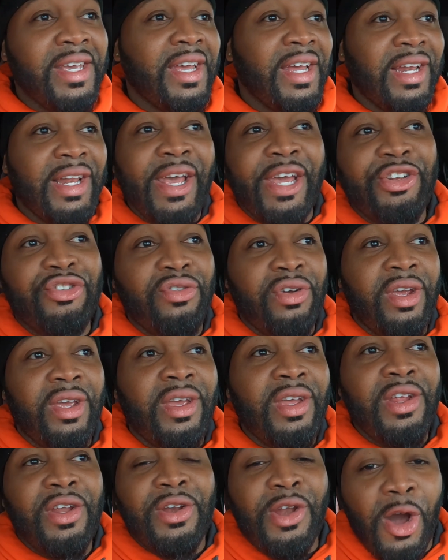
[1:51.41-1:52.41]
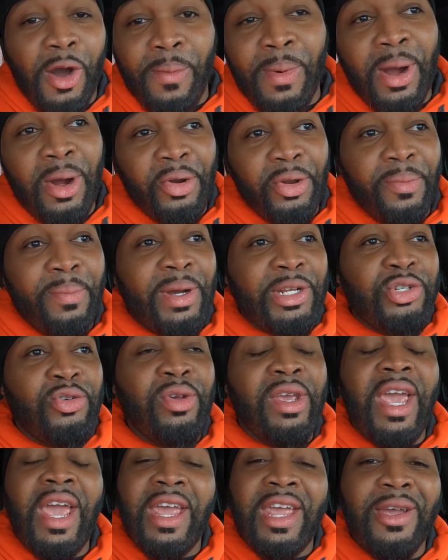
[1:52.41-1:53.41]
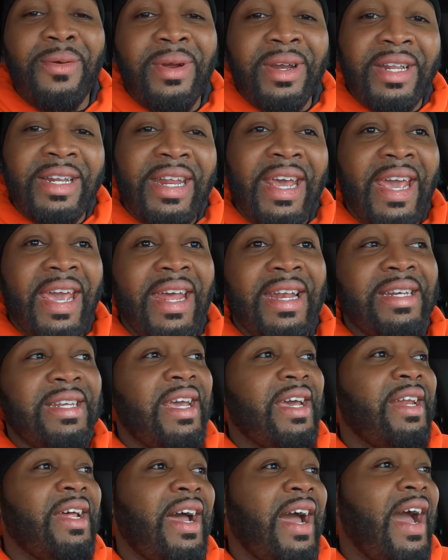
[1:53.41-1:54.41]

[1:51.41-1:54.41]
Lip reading: electric, no motor, but you can't get rid of that antenna.